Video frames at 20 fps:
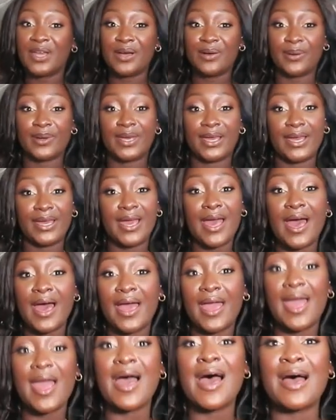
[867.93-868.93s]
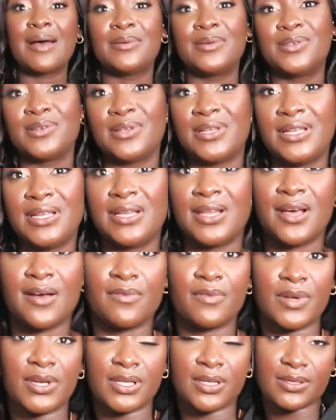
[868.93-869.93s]
Okay, I absolutely love
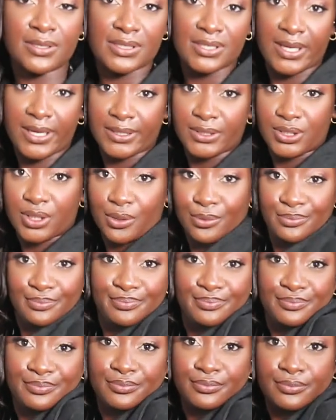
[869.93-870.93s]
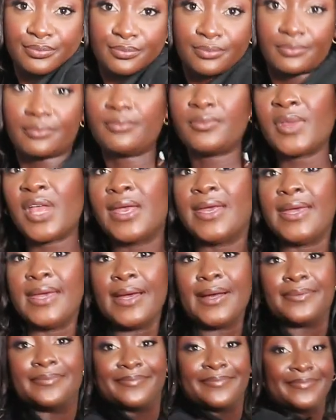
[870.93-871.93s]
what it looks like. So,
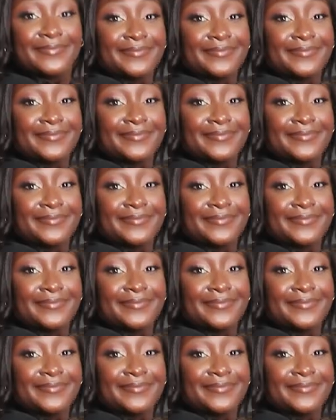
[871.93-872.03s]
yeah.